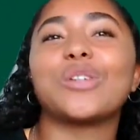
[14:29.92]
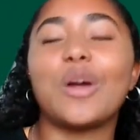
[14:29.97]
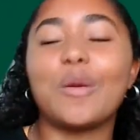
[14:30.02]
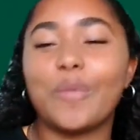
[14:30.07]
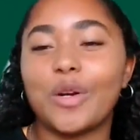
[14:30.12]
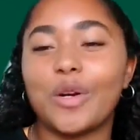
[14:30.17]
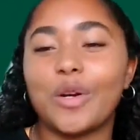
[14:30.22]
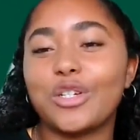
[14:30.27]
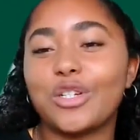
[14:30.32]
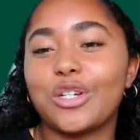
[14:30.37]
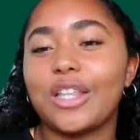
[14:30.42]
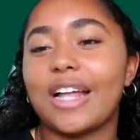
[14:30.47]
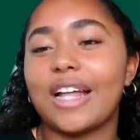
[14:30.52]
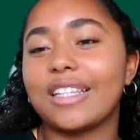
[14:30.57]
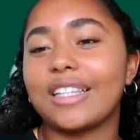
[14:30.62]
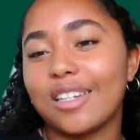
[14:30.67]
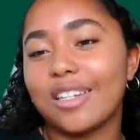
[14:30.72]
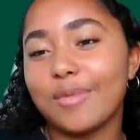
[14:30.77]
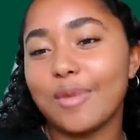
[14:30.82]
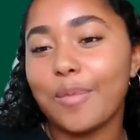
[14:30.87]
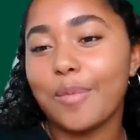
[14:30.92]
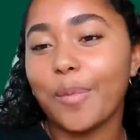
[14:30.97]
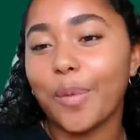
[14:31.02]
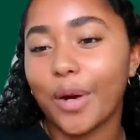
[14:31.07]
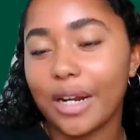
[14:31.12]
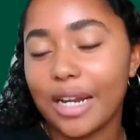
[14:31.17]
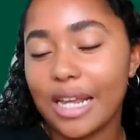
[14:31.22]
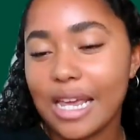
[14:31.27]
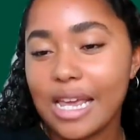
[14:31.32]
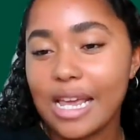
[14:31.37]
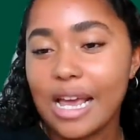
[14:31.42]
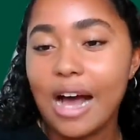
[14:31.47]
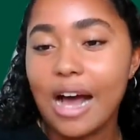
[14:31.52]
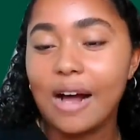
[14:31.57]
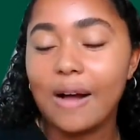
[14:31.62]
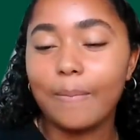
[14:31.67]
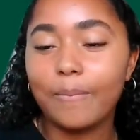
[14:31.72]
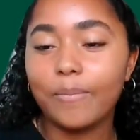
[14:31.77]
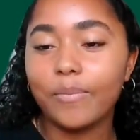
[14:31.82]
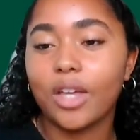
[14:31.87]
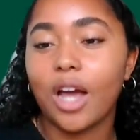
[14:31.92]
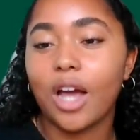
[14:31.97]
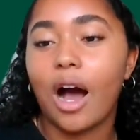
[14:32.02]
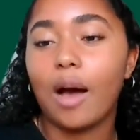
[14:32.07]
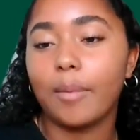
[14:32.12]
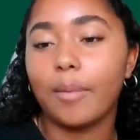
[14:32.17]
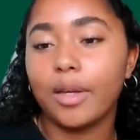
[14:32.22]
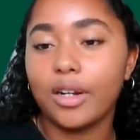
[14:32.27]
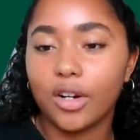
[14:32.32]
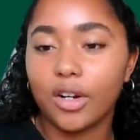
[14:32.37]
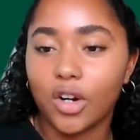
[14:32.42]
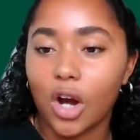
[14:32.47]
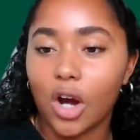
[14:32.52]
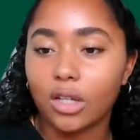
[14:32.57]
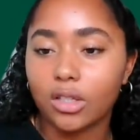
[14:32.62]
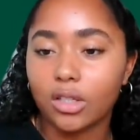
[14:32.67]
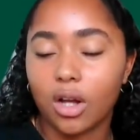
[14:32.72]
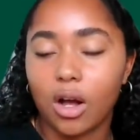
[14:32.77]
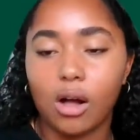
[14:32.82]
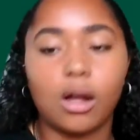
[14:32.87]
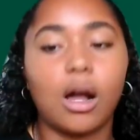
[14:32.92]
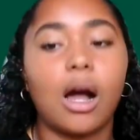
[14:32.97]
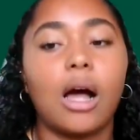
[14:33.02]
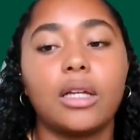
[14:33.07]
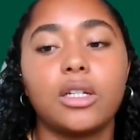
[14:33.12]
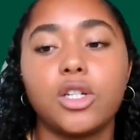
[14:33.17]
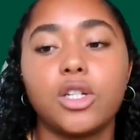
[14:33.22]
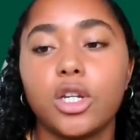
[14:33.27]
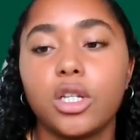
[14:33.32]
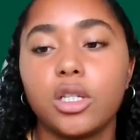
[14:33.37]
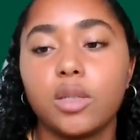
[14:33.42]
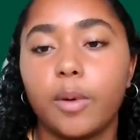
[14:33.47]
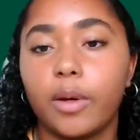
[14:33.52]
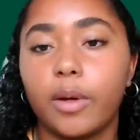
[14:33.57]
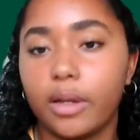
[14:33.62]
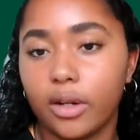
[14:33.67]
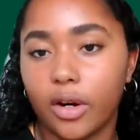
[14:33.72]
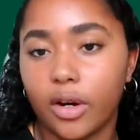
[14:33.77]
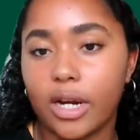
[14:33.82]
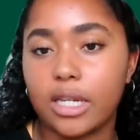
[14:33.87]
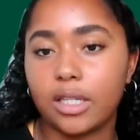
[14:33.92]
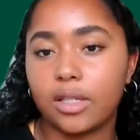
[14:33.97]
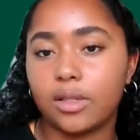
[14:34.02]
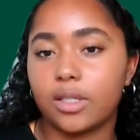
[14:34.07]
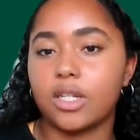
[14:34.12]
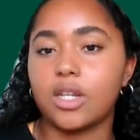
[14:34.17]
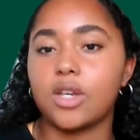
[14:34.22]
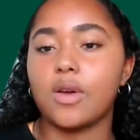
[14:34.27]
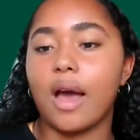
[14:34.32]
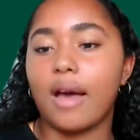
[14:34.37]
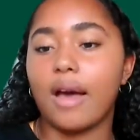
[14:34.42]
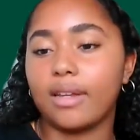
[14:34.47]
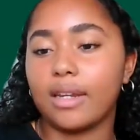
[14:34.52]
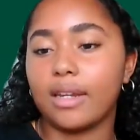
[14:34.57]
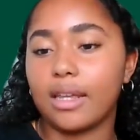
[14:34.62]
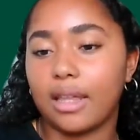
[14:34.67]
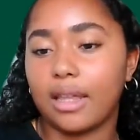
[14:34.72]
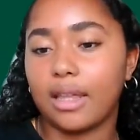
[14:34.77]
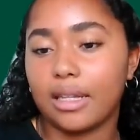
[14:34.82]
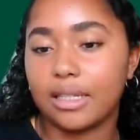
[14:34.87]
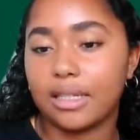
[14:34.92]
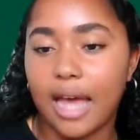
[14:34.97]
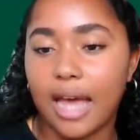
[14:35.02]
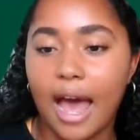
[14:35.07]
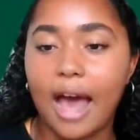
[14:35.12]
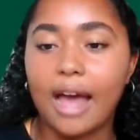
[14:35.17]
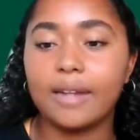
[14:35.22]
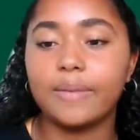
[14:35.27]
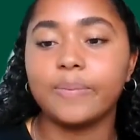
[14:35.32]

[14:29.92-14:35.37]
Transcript: So I'm pretty sure that's going to be pretty common across all colleges. But Grace, do you have anything to